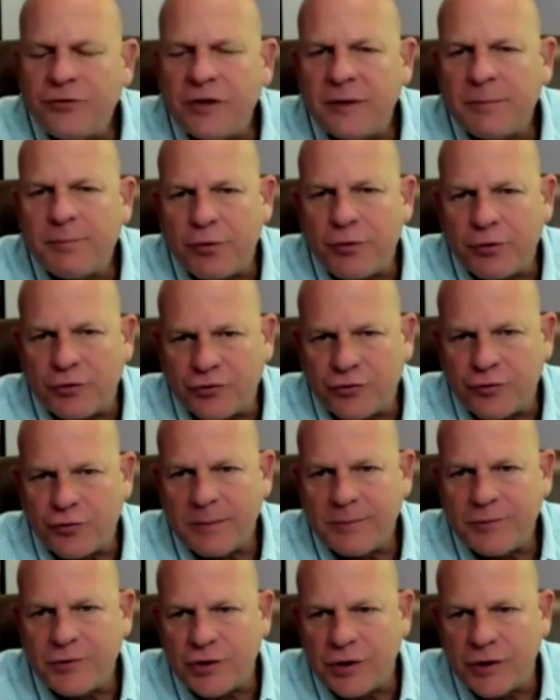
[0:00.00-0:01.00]
the
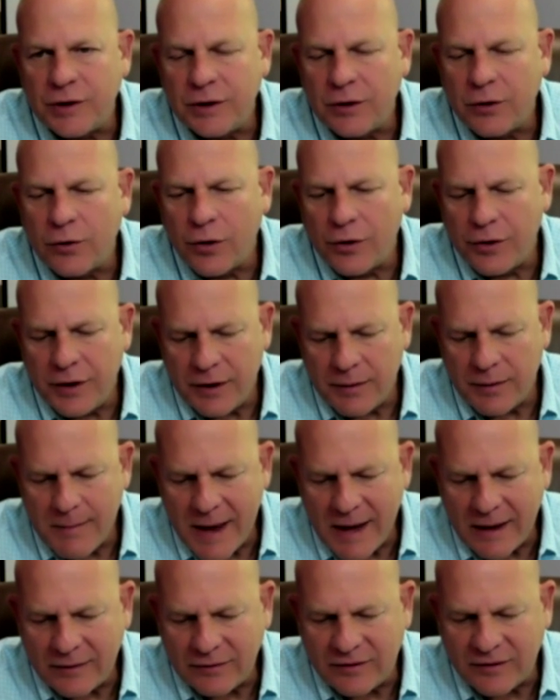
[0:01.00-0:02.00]
prescription or the
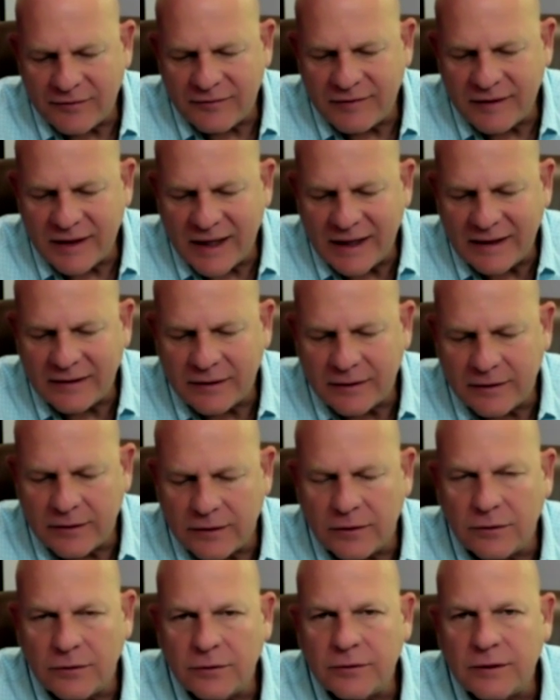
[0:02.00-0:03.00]
amount of
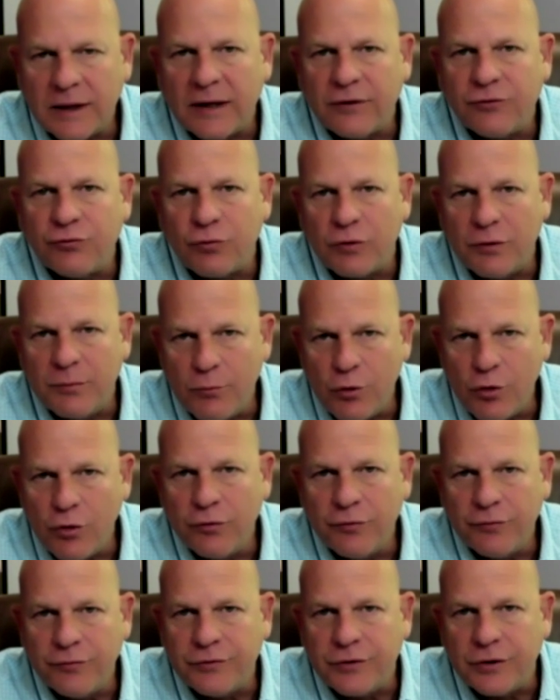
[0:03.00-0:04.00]
lenticle that's
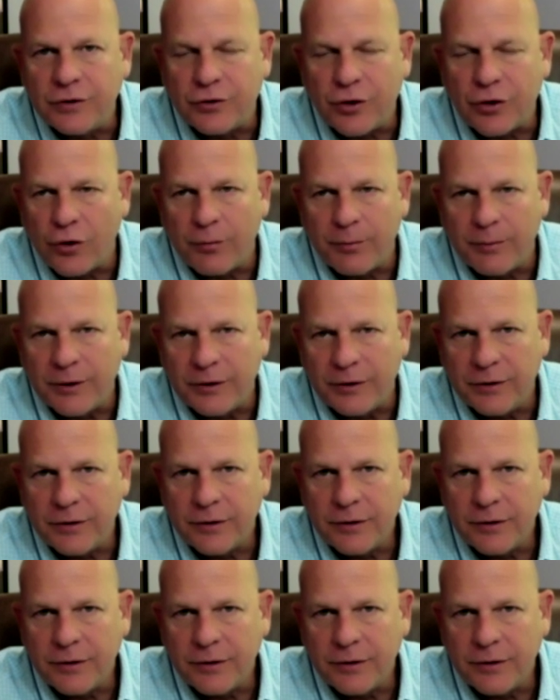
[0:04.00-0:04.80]
removed determined?